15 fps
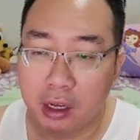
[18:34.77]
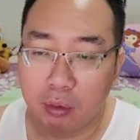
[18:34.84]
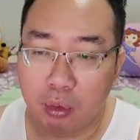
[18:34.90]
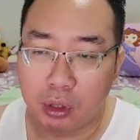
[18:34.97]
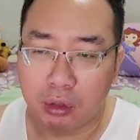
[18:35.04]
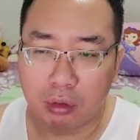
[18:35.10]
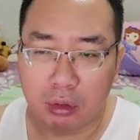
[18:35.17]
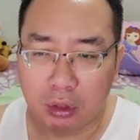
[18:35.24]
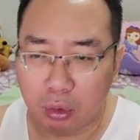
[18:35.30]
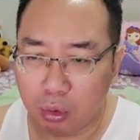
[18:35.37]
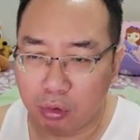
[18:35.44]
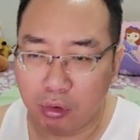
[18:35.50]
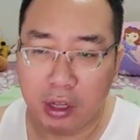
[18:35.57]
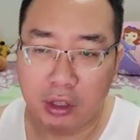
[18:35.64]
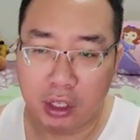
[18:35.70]
but you
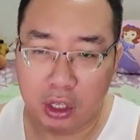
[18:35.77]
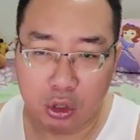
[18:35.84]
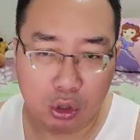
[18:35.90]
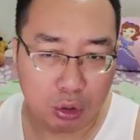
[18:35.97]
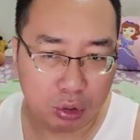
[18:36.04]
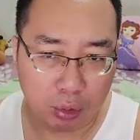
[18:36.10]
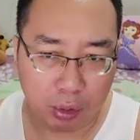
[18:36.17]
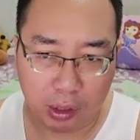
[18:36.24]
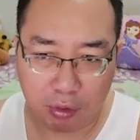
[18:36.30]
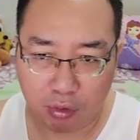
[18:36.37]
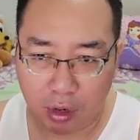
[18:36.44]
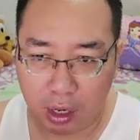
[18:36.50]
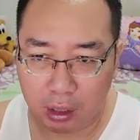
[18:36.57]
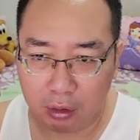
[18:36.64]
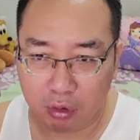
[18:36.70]
will run into issues when you're
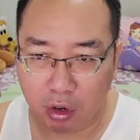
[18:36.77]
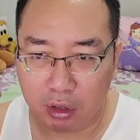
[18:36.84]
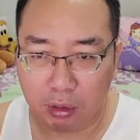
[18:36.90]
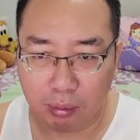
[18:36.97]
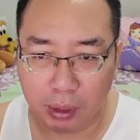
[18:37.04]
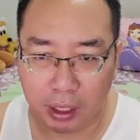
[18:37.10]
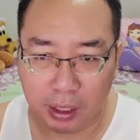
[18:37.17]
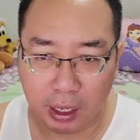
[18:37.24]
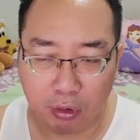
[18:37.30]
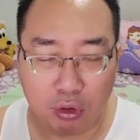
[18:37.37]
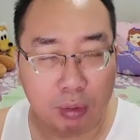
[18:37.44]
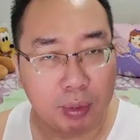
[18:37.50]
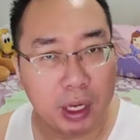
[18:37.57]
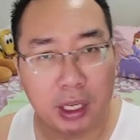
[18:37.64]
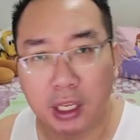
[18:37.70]
trying to play like
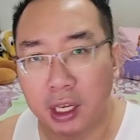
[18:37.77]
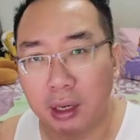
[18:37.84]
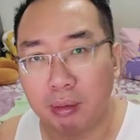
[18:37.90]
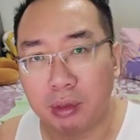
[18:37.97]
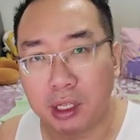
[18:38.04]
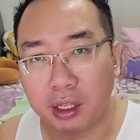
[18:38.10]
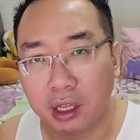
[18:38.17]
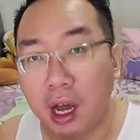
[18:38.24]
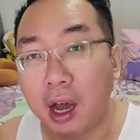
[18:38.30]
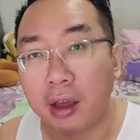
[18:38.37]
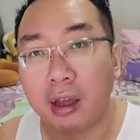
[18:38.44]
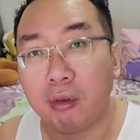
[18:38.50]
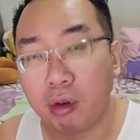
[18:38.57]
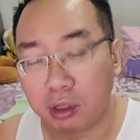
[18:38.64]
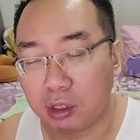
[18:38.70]
AAA games at
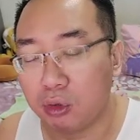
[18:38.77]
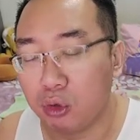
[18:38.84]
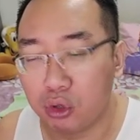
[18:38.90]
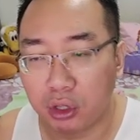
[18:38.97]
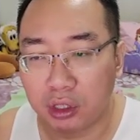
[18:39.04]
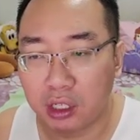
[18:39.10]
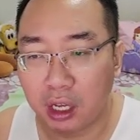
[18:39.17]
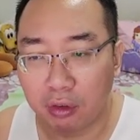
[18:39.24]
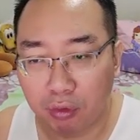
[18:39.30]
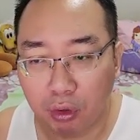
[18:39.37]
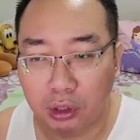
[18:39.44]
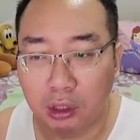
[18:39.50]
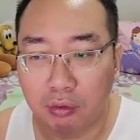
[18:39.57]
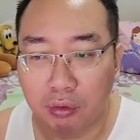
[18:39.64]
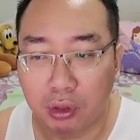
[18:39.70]
higher resolutions like
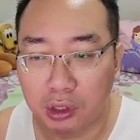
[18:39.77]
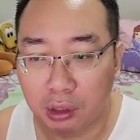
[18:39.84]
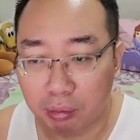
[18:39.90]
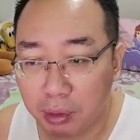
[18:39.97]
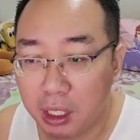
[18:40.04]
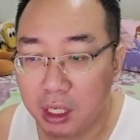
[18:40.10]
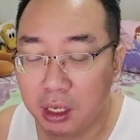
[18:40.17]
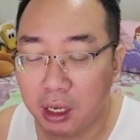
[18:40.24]
1440p,